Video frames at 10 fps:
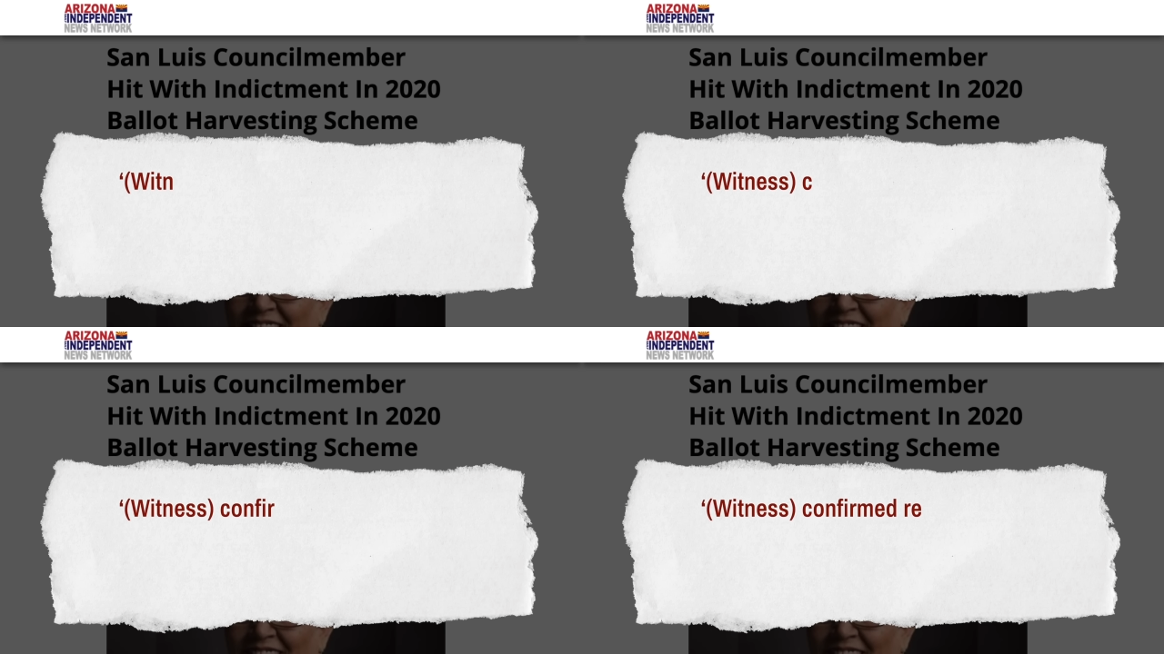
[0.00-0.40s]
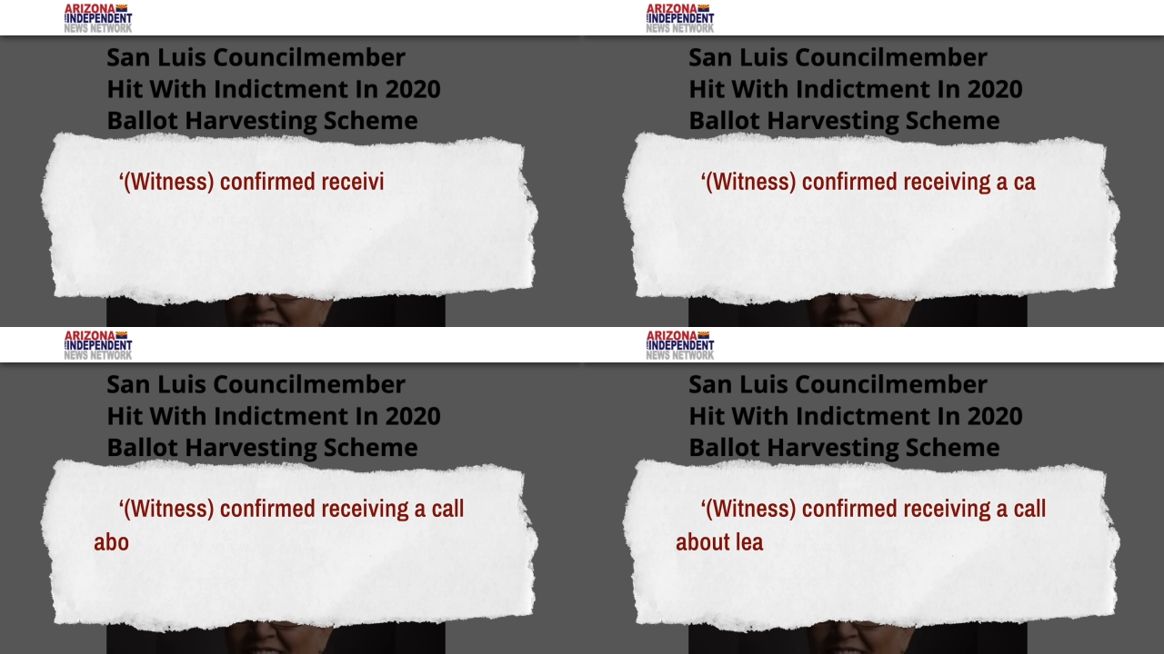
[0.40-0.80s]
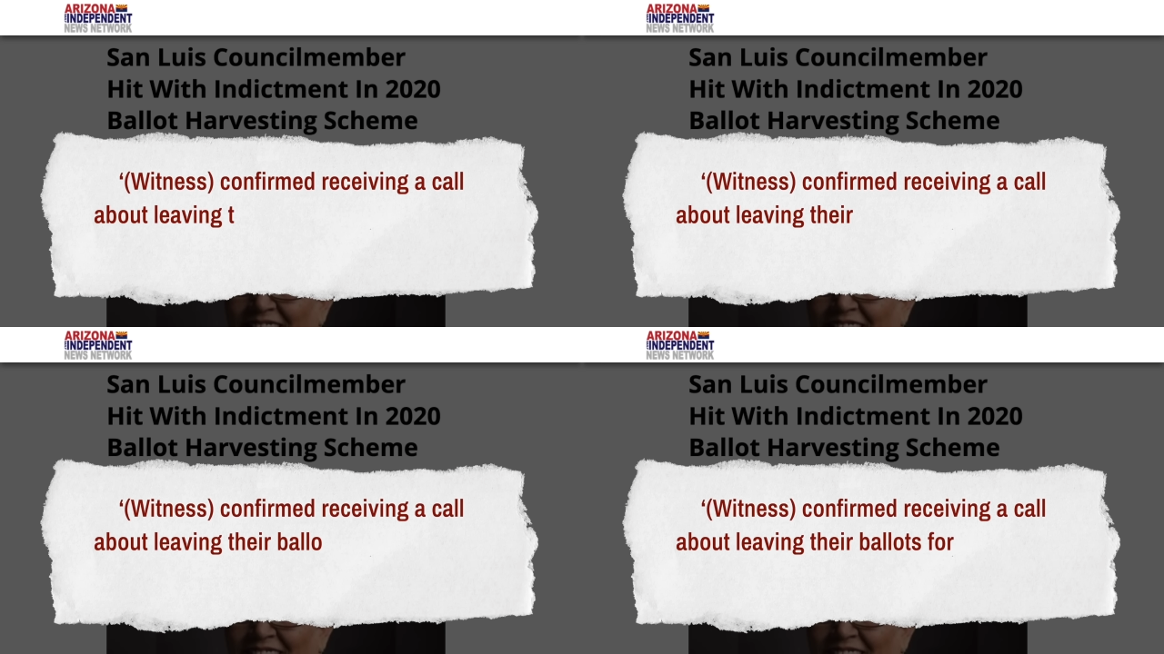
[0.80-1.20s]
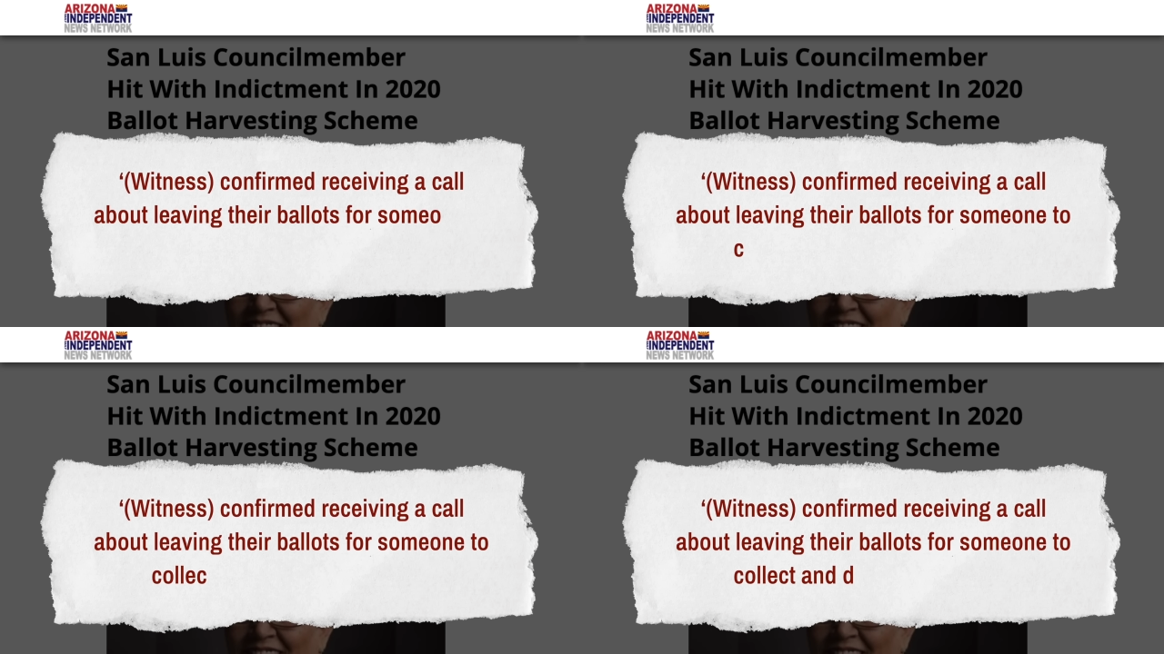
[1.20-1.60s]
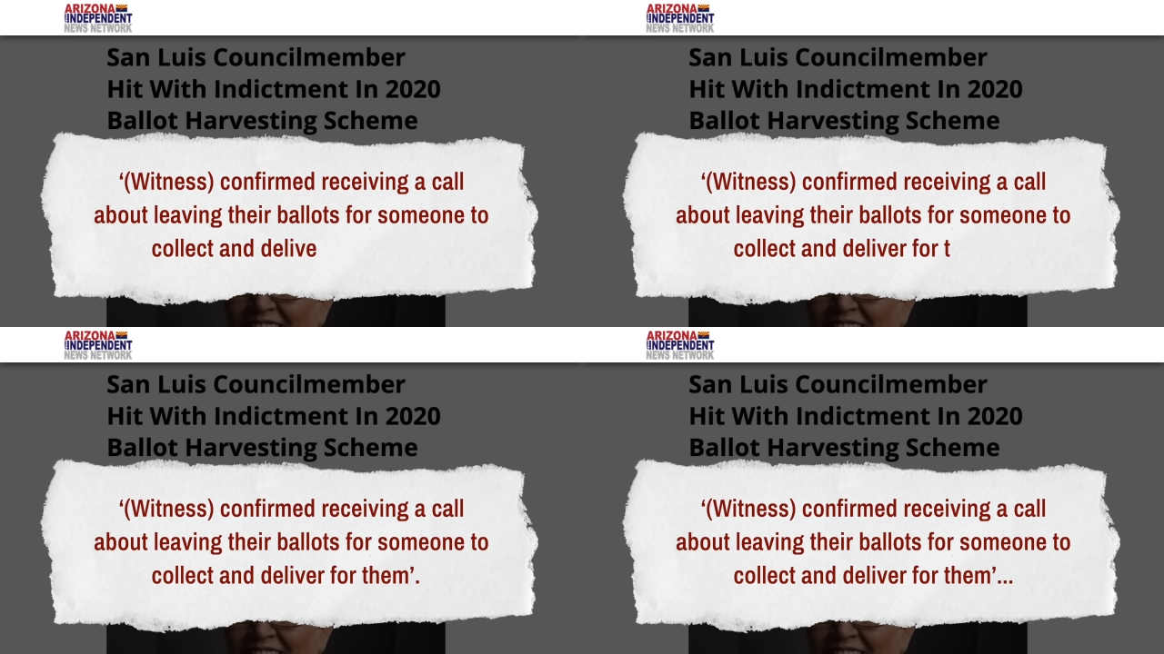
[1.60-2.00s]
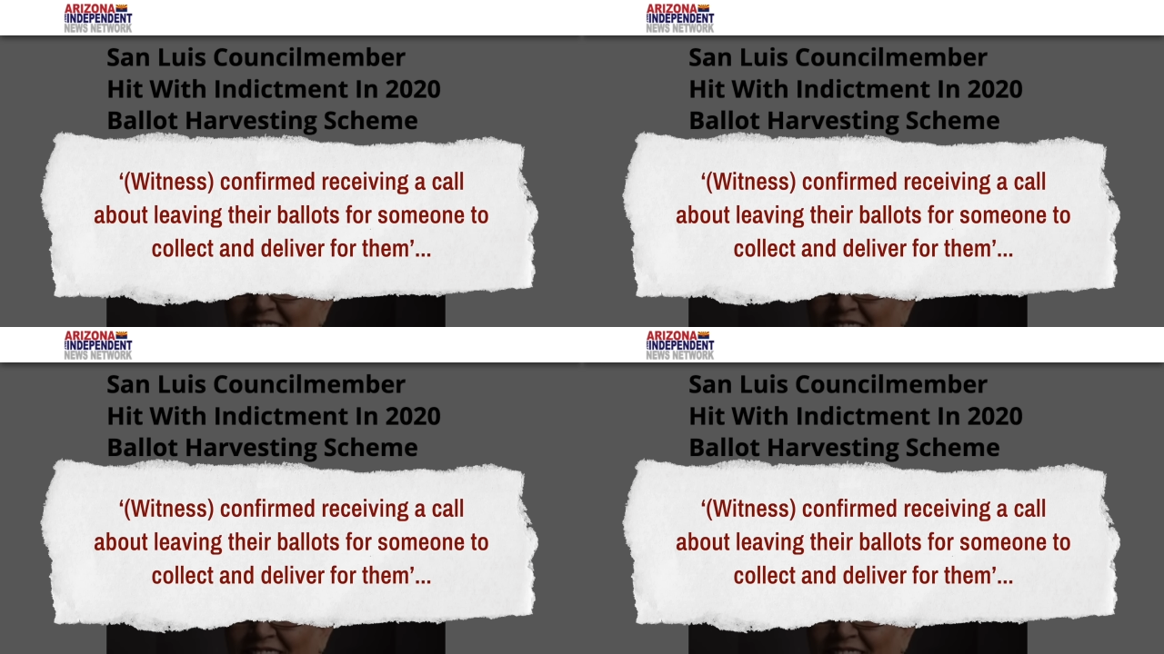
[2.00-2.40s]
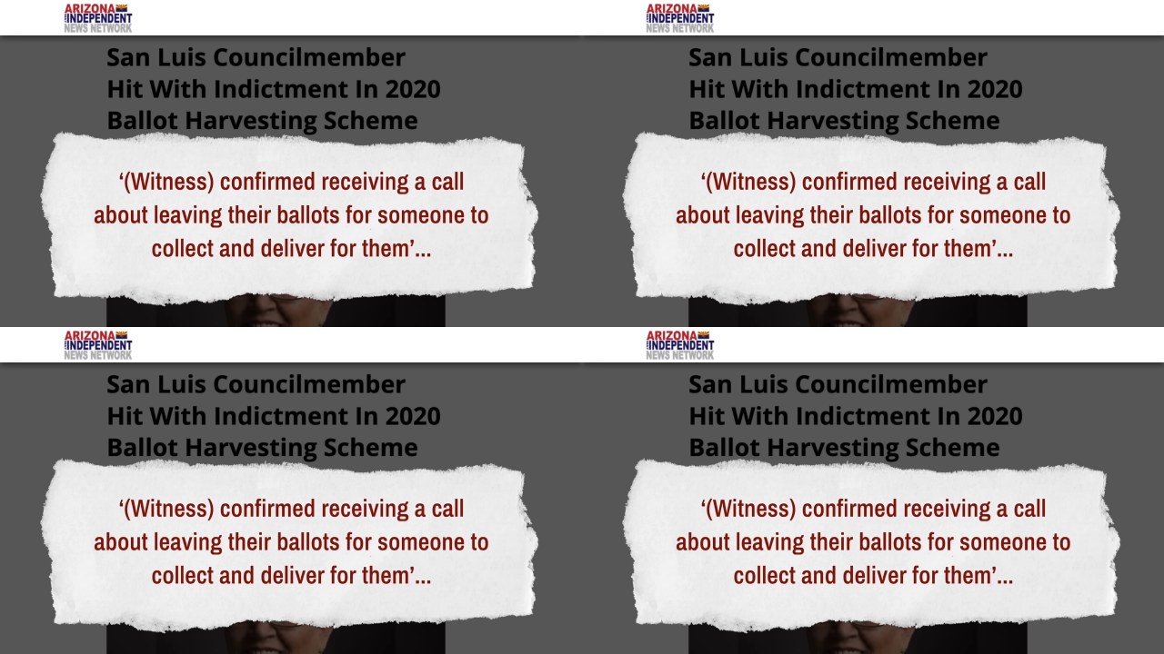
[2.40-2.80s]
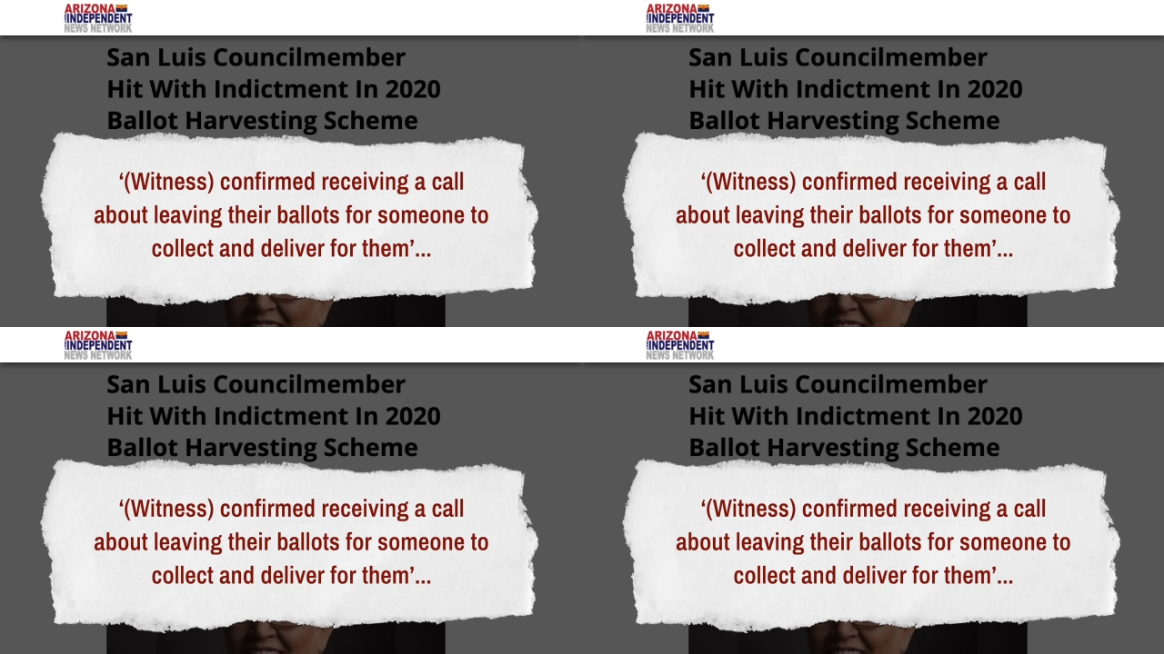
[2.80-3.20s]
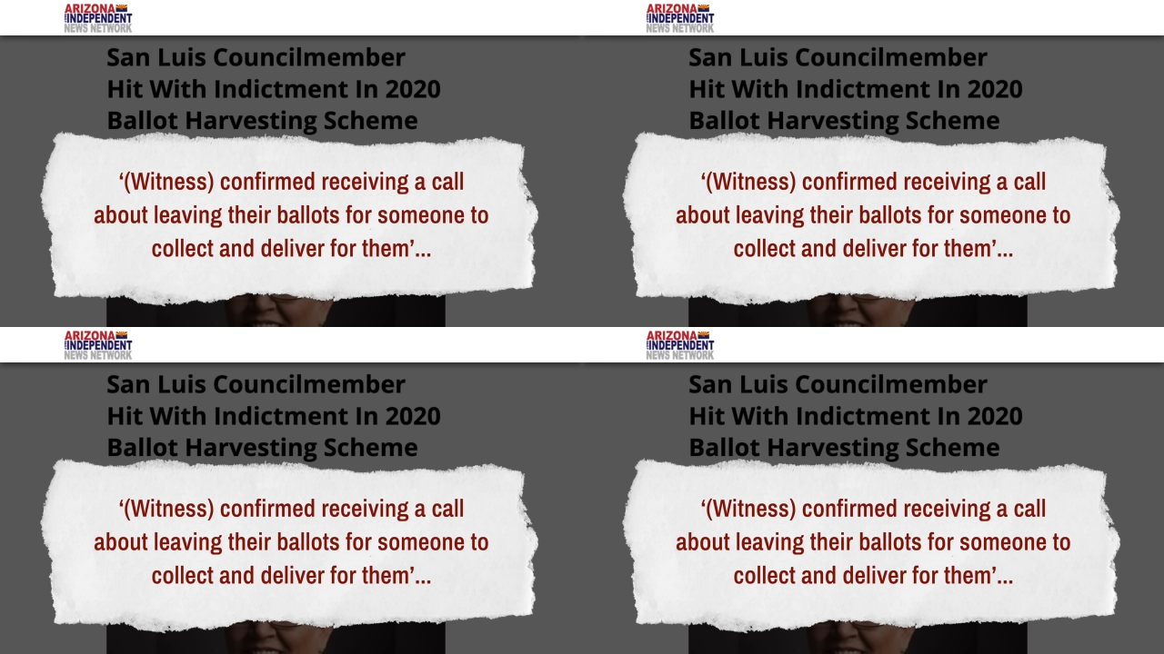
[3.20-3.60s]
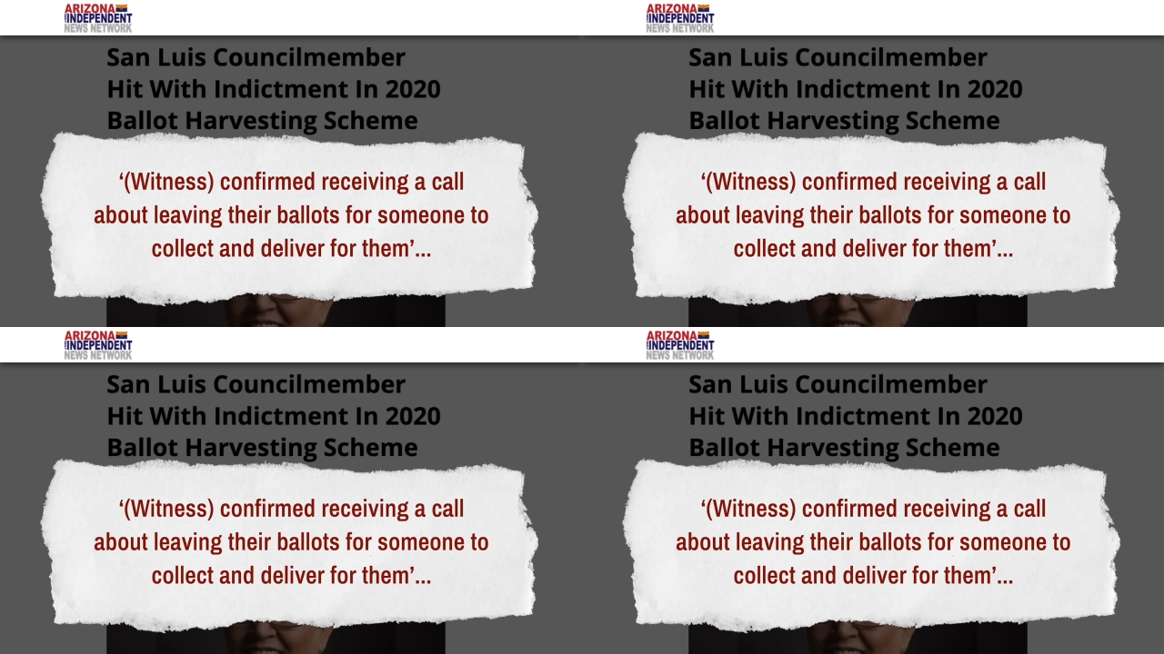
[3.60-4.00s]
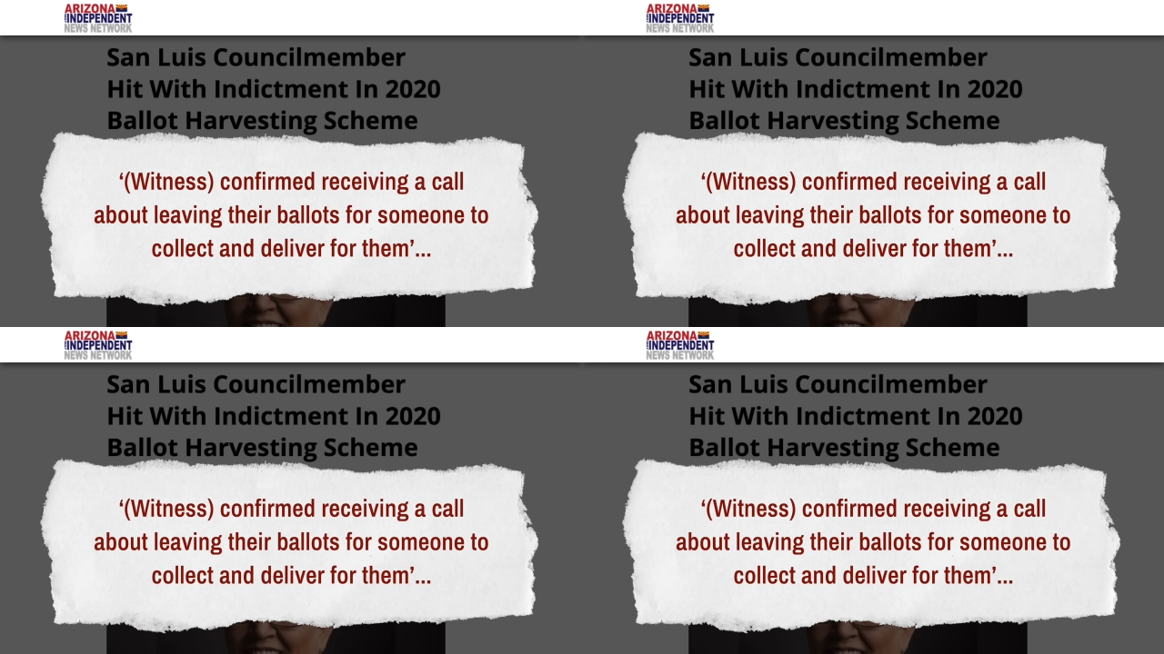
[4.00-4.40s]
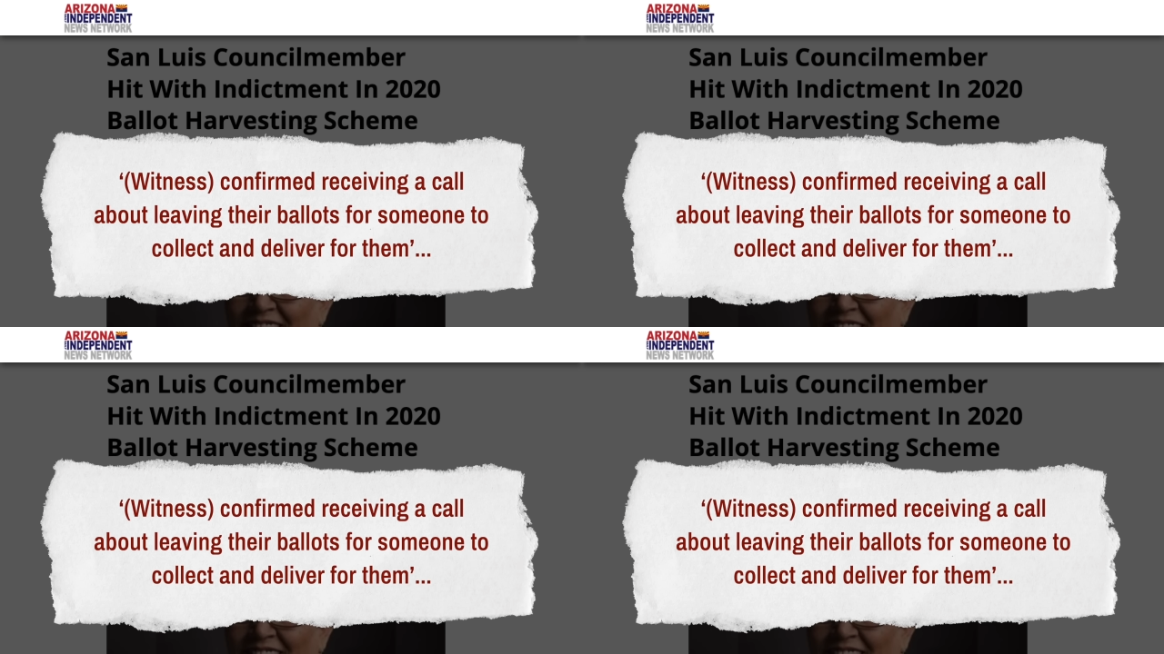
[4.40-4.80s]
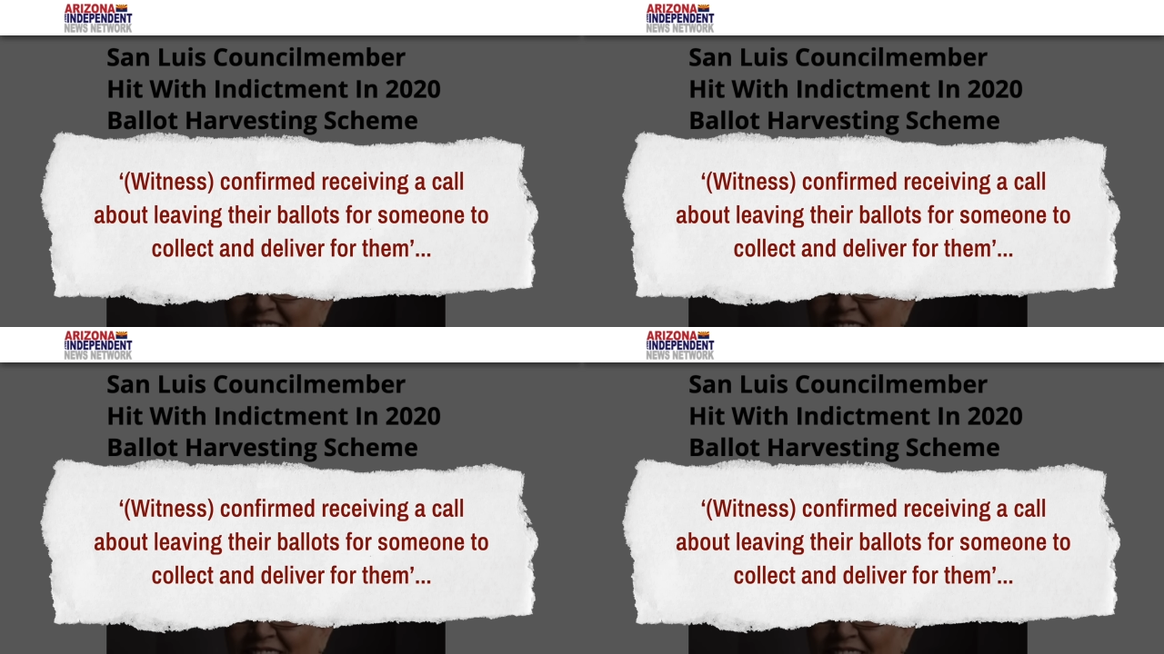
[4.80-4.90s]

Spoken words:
No face is visible, so there are no lips to read.